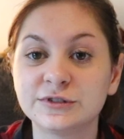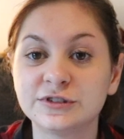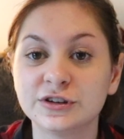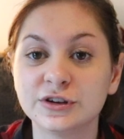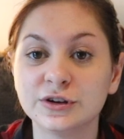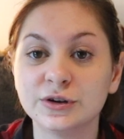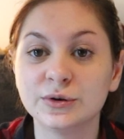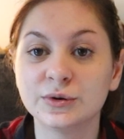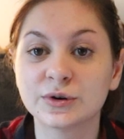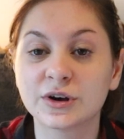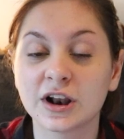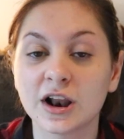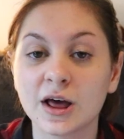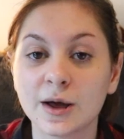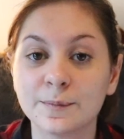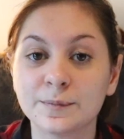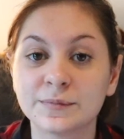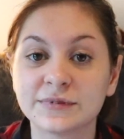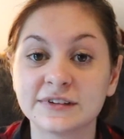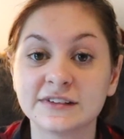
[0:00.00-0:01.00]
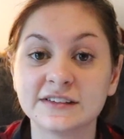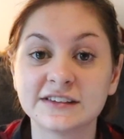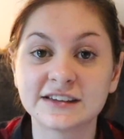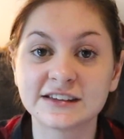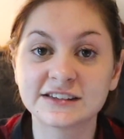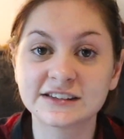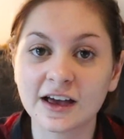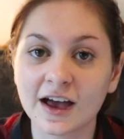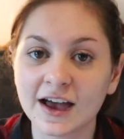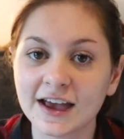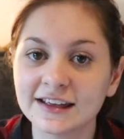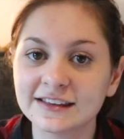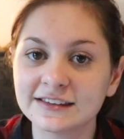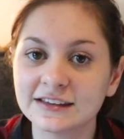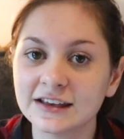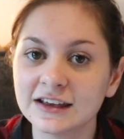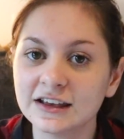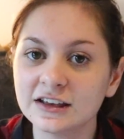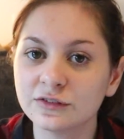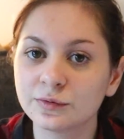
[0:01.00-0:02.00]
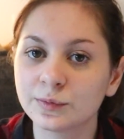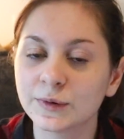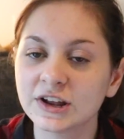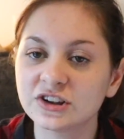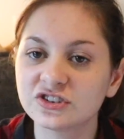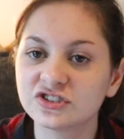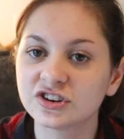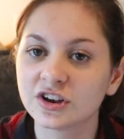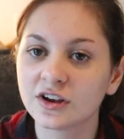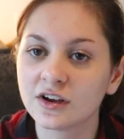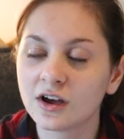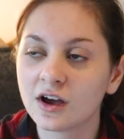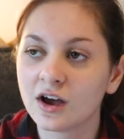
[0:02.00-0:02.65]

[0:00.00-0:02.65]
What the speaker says: to clubs and societies, which